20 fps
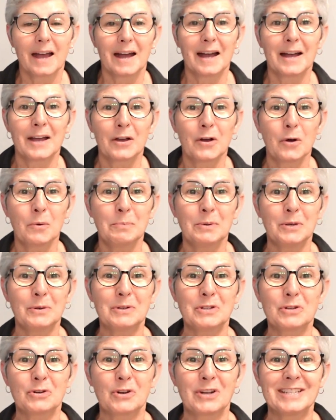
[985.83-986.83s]
I hope you
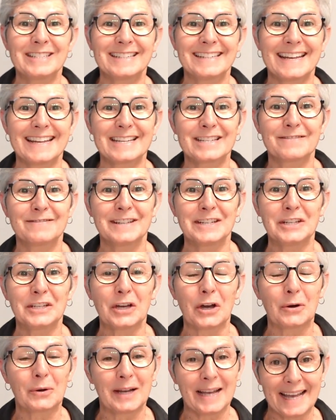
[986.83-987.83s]
enjoyed today's
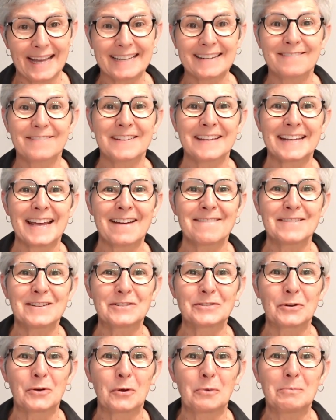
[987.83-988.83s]
video, and if you
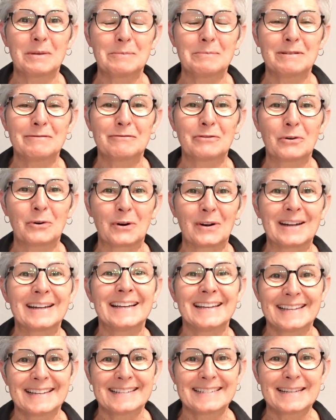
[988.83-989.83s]
haven't told me before,
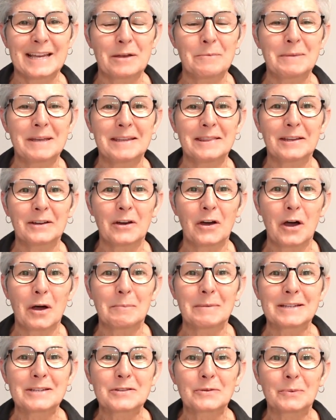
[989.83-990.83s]
tell me in the
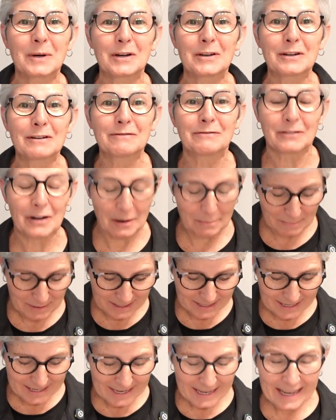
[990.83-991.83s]
comments where you're from.
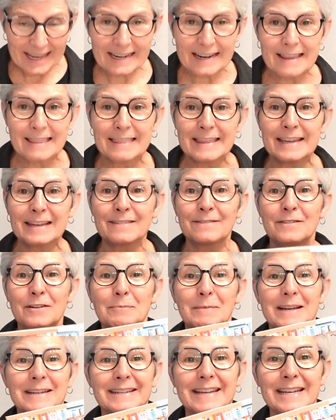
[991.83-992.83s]
And I think for
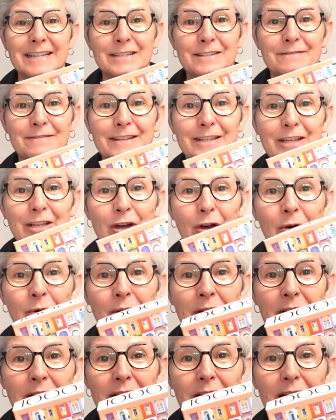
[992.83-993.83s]
my next video,
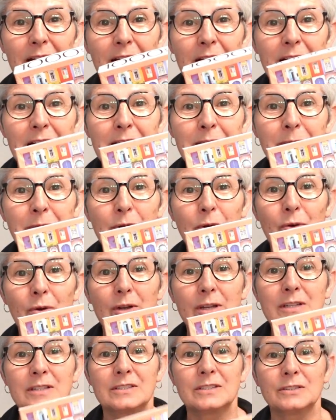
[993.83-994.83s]
I'm
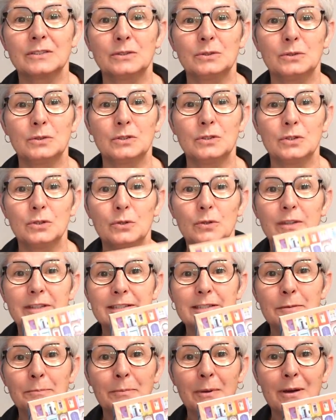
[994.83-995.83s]
going to do
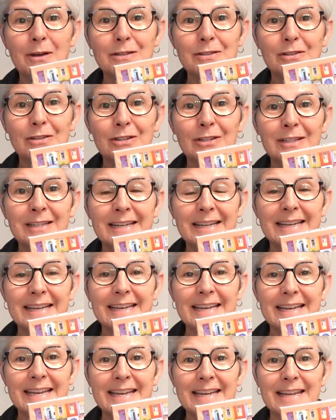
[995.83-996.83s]
this puzzle,
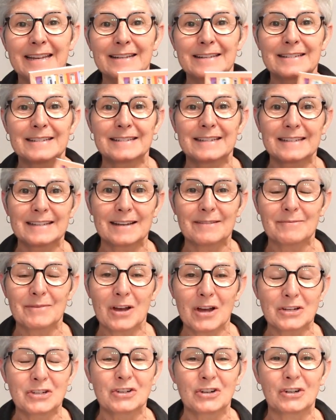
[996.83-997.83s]
and I'm
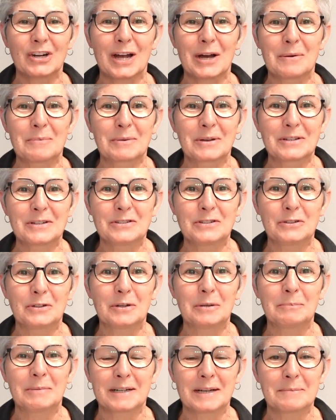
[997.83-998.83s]
not sure how I'm going to do
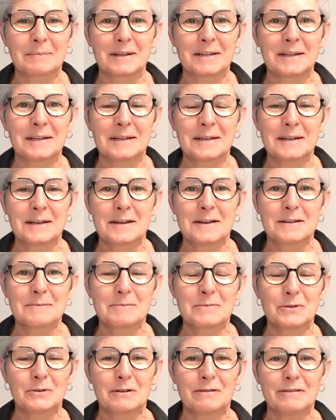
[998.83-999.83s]
it, but I'm going to
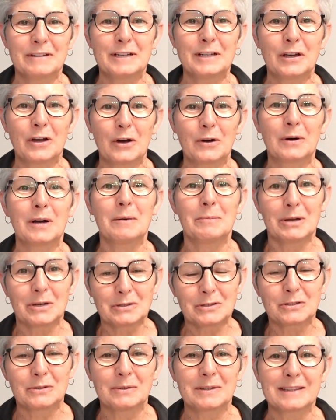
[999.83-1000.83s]
do a video
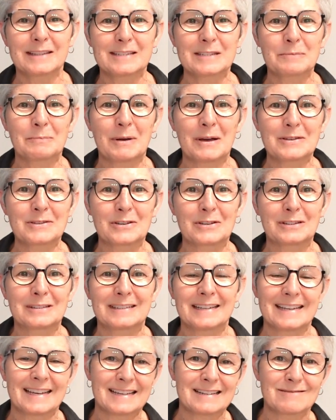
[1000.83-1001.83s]
about doing this puzzle,
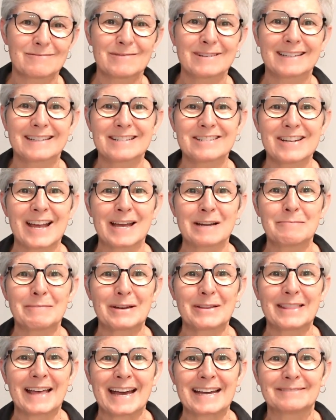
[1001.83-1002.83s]
and we can chat
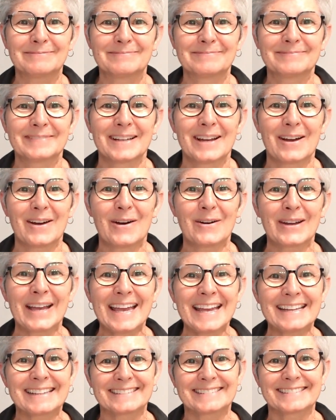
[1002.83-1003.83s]
about that.
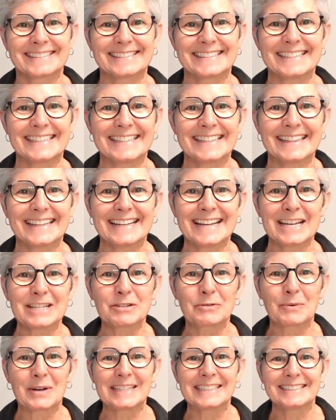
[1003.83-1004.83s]
Okay, see you in the
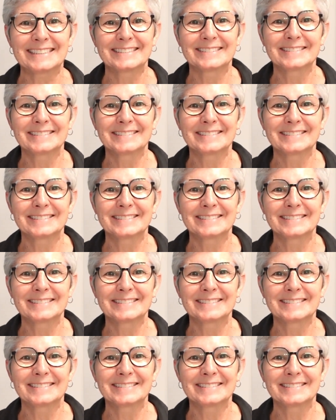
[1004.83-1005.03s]
next one.